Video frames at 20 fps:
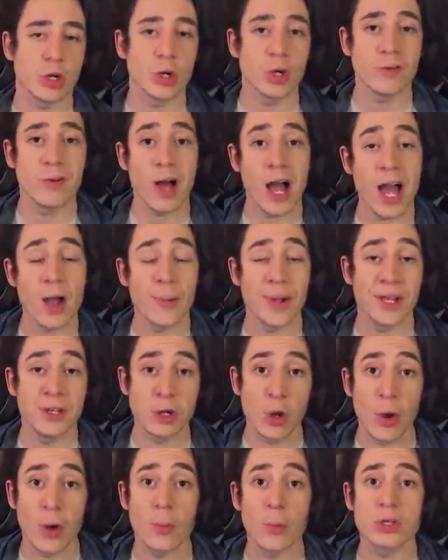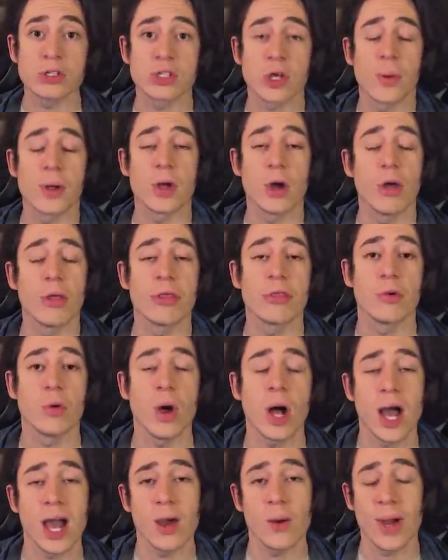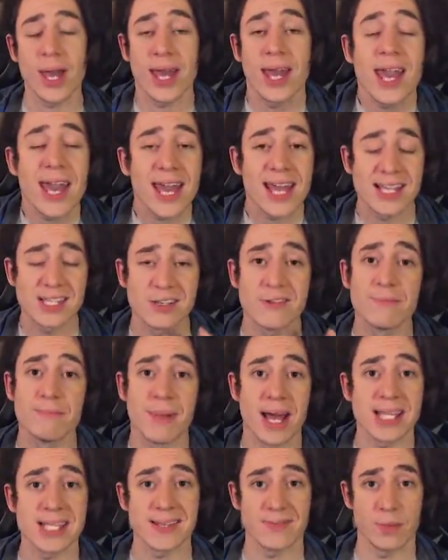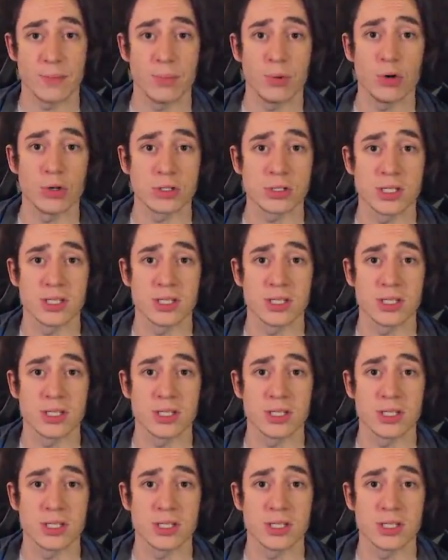of highway, knowing what's going on through highway is of massive importance.